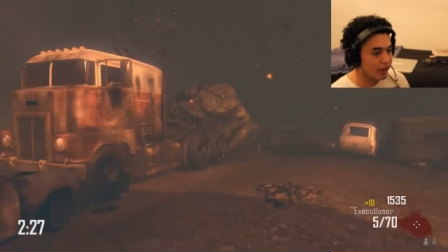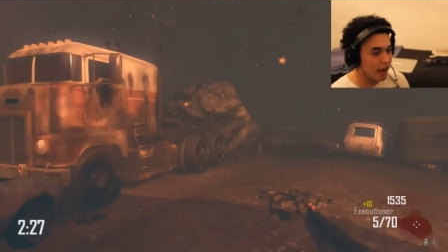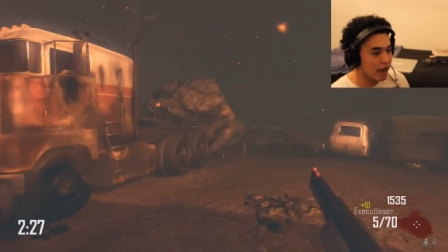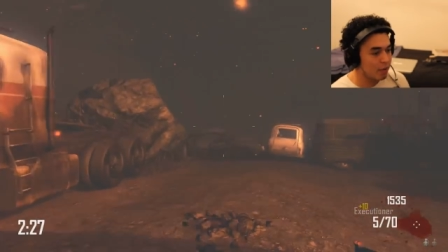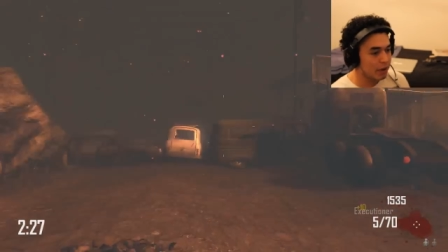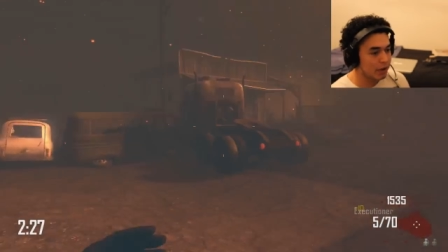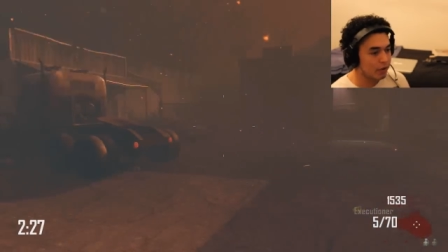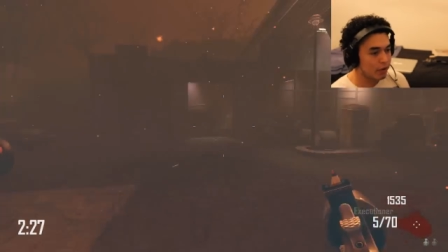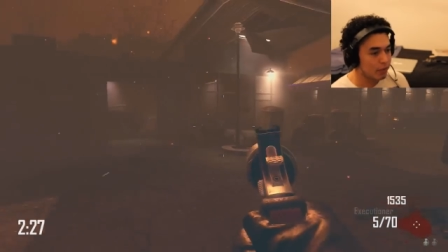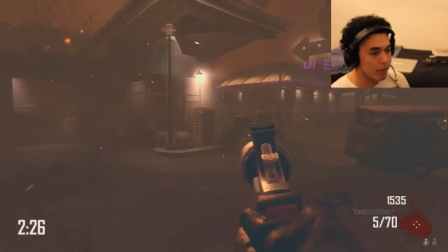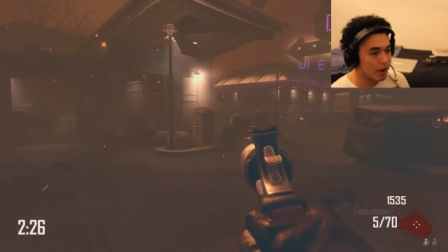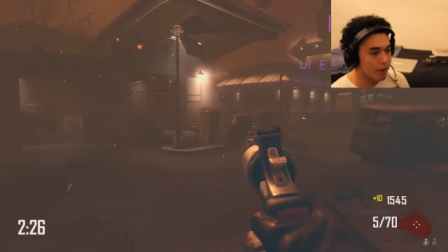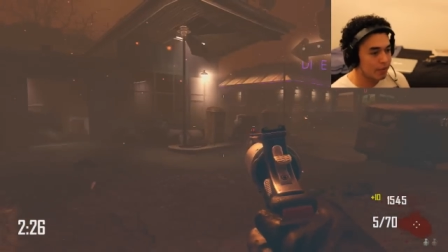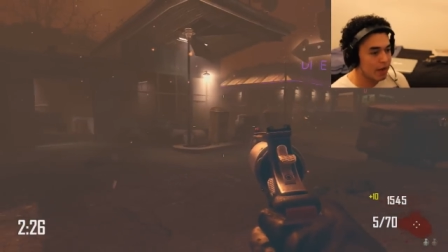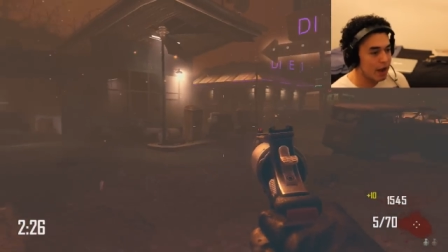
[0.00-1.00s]
Okay, we got
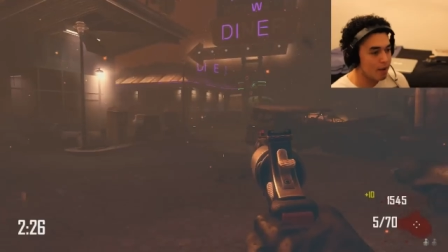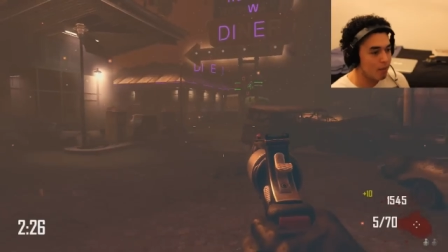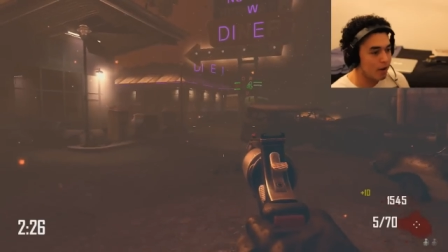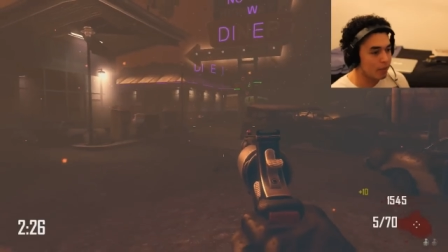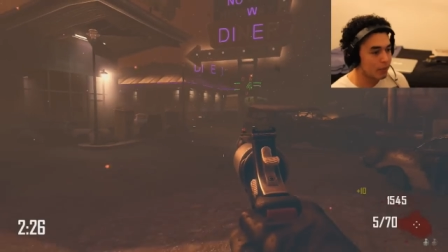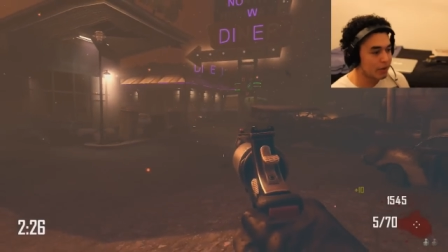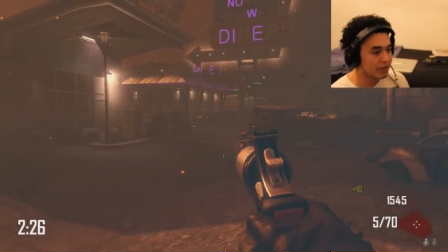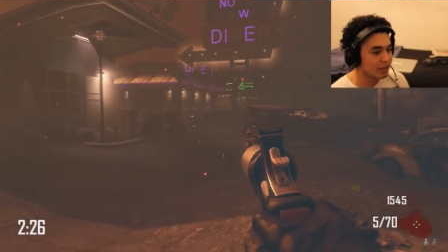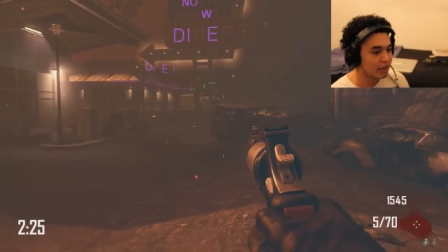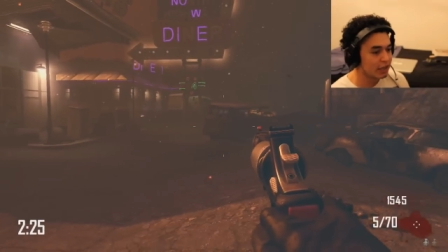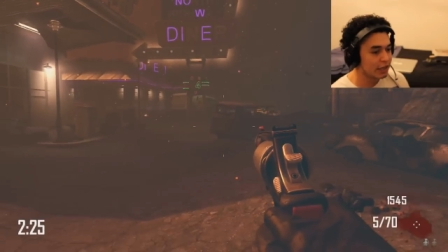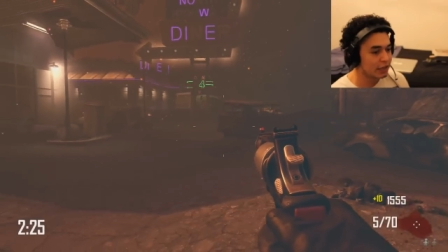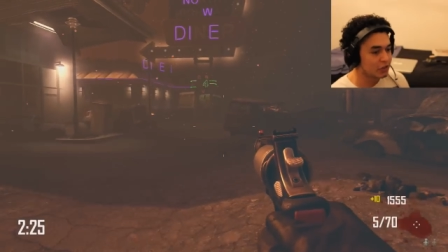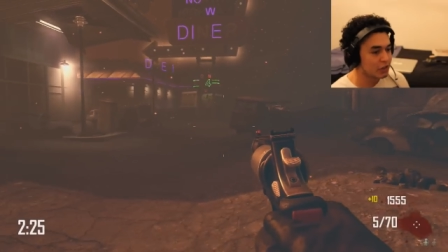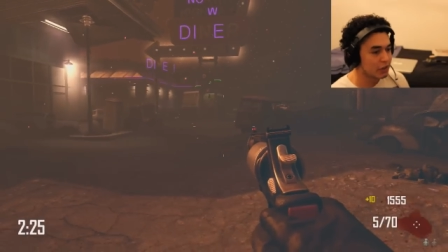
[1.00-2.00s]
away with that one. We
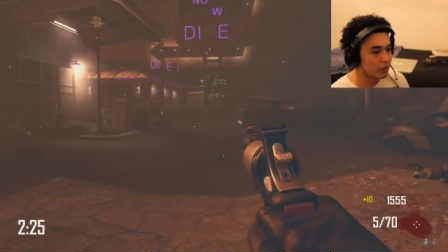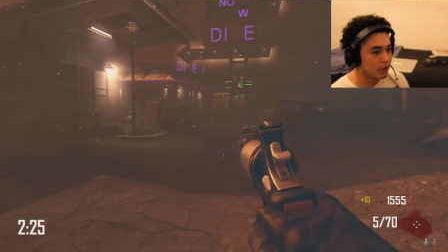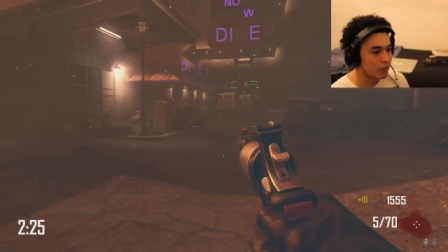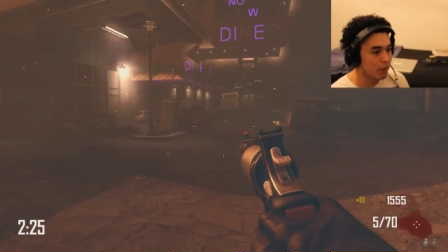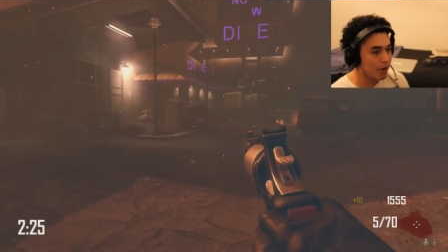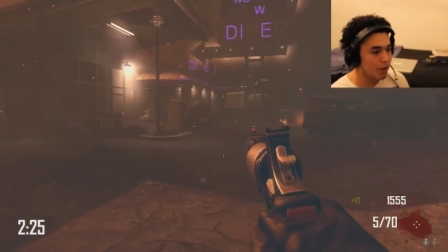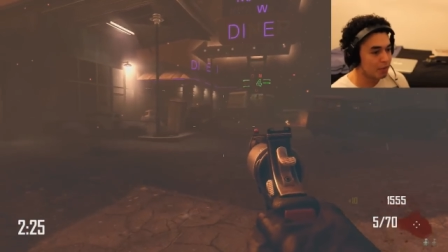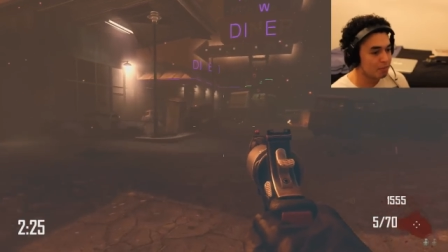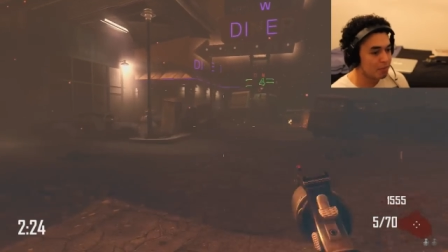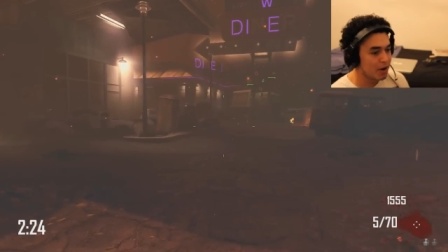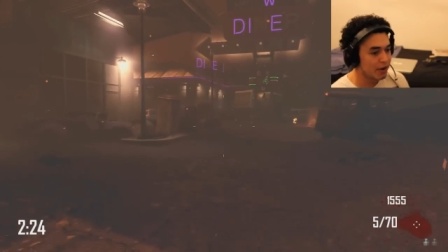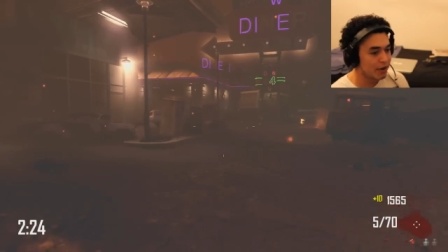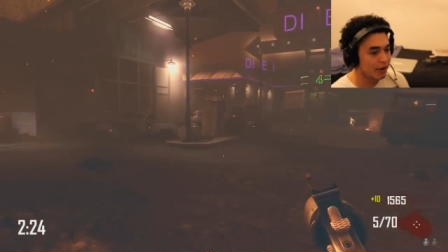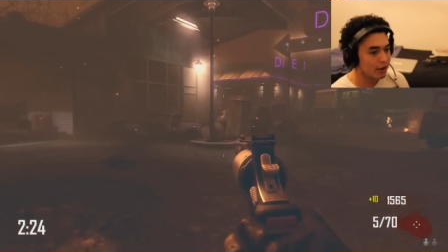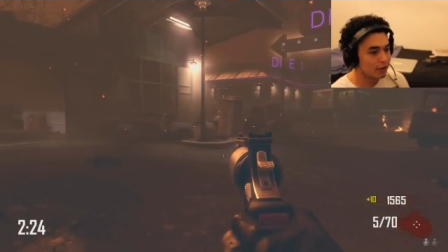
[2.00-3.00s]
literally got away with
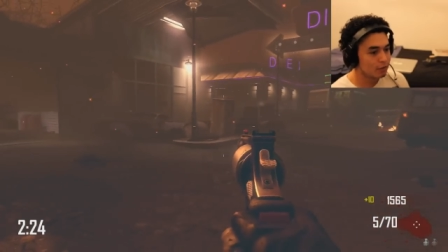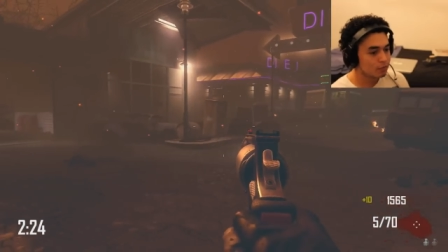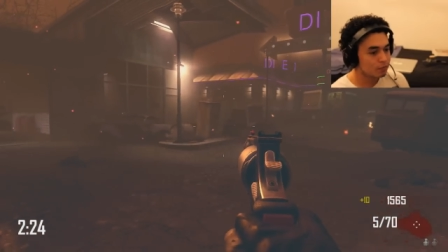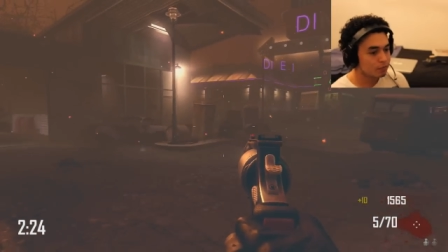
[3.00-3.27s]
murder.